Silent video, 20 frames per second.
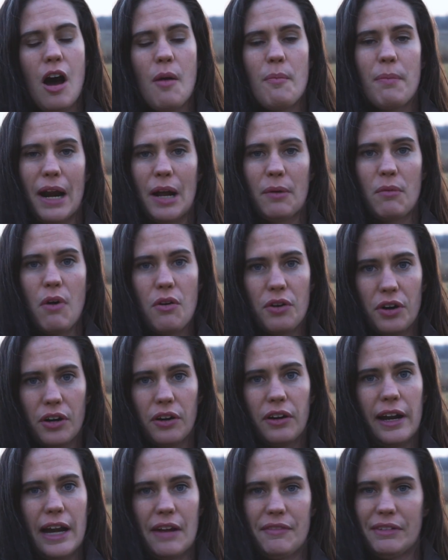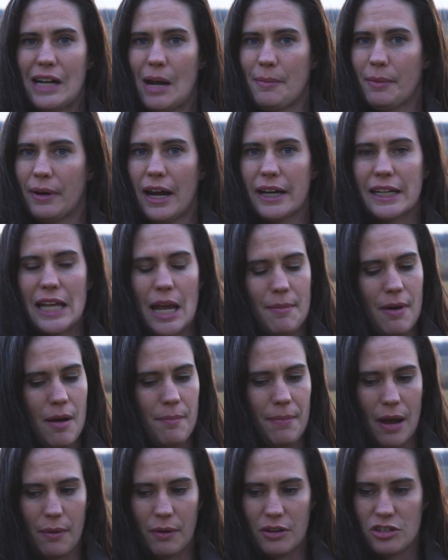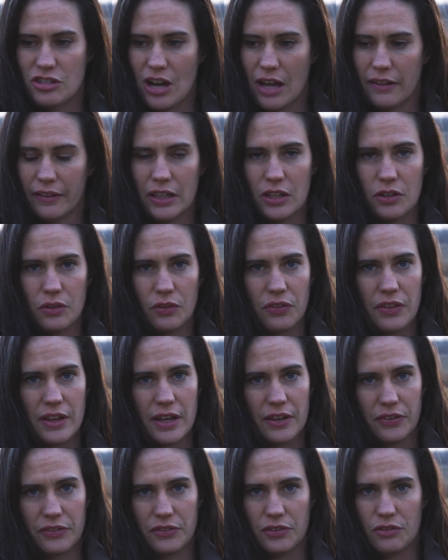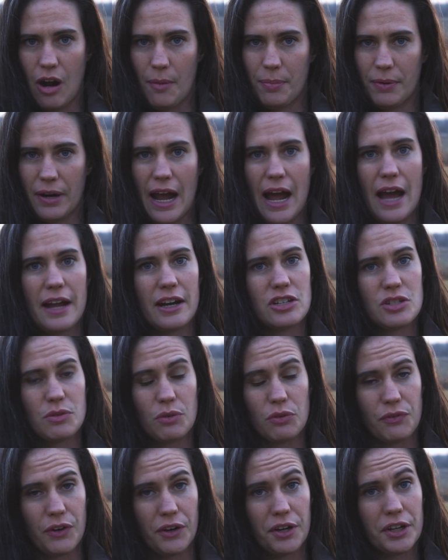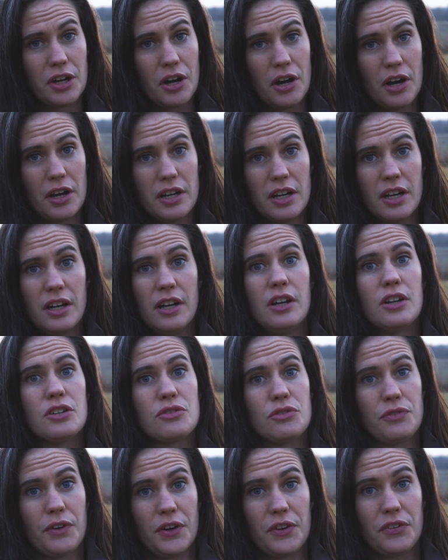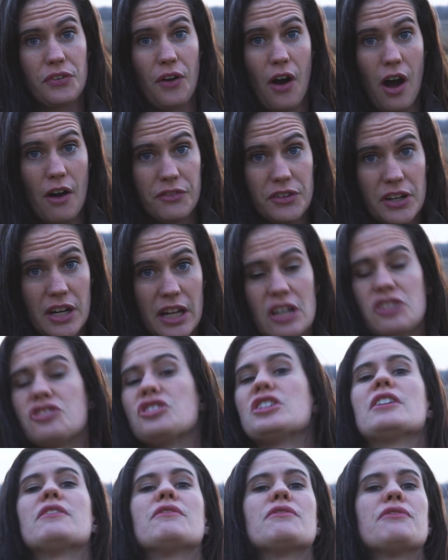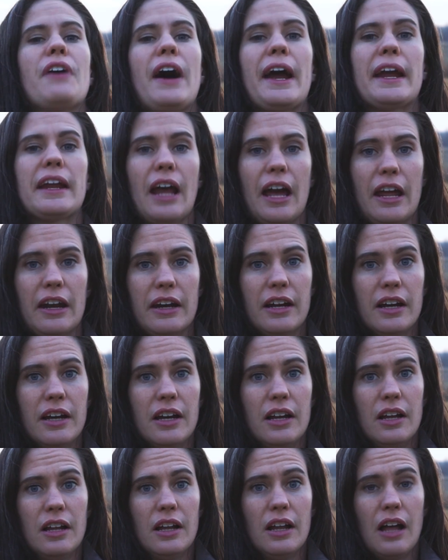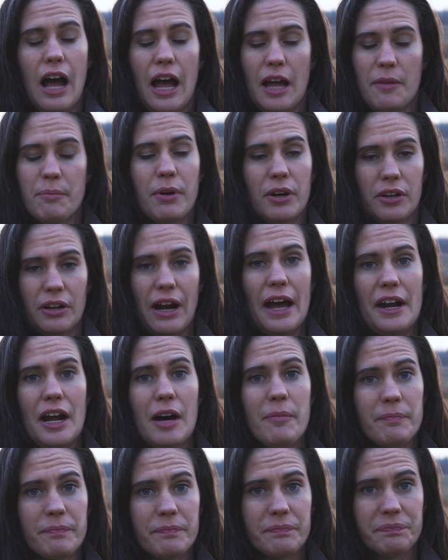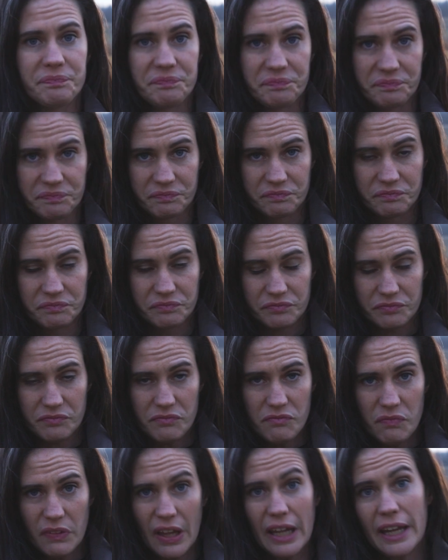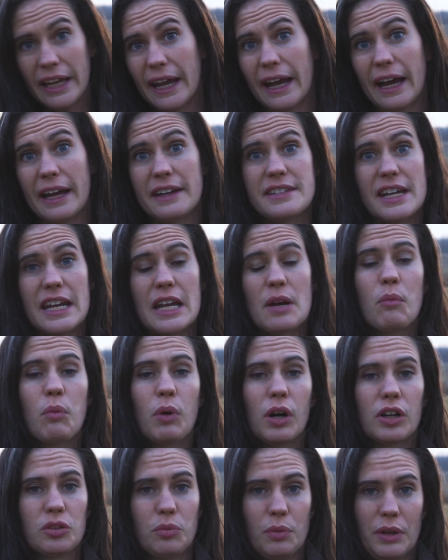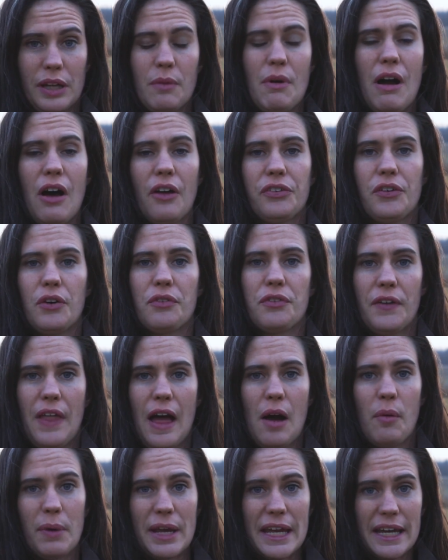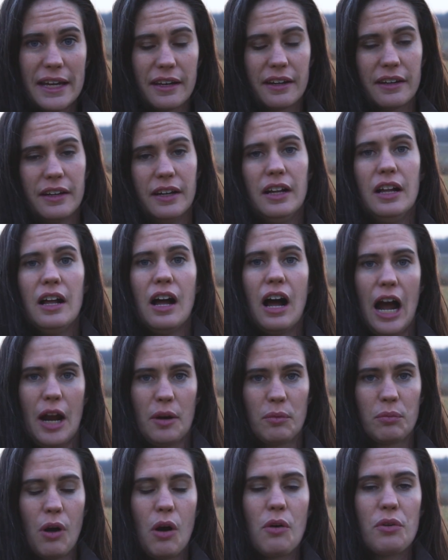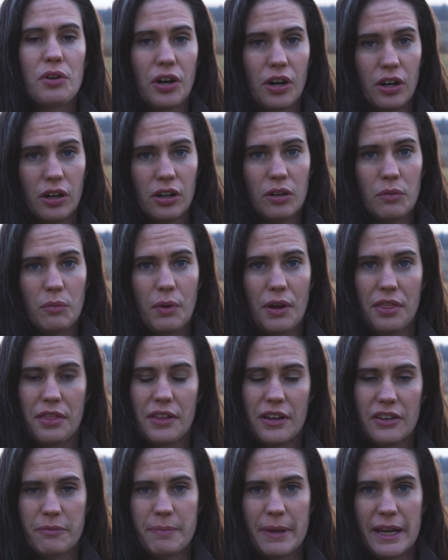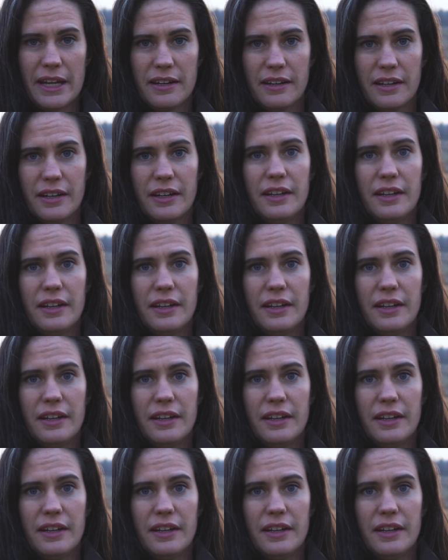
but I rode her, and every time her head came up, I would gently use this to drop her head, and she was very good. She was very soft in it. She didn't fight and put her head up, and it worked really well. So for that week, I rode her with this bit,